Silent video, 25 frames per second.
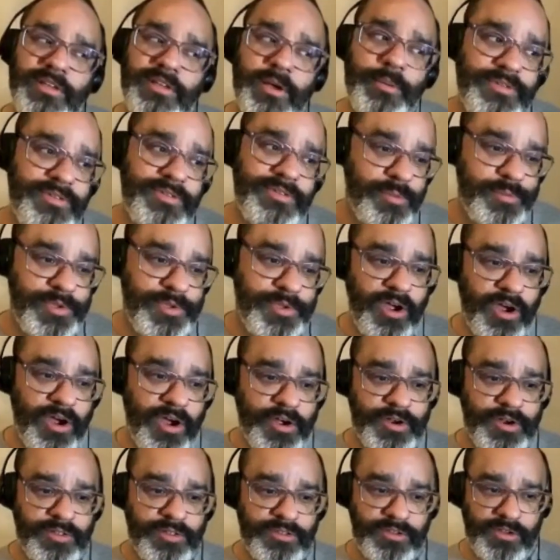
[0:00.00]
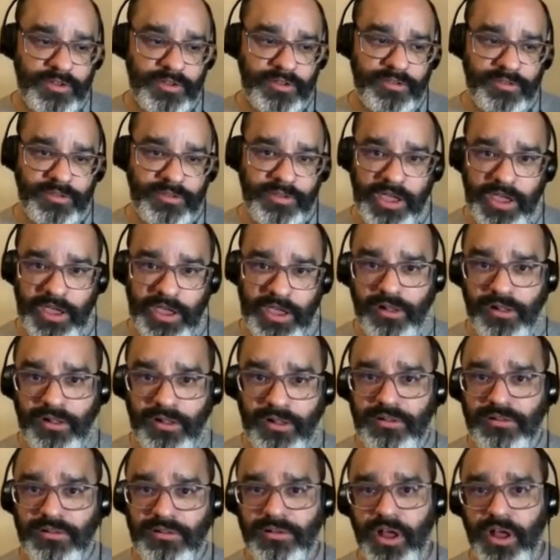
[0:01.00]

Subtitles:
always going to be harder to scale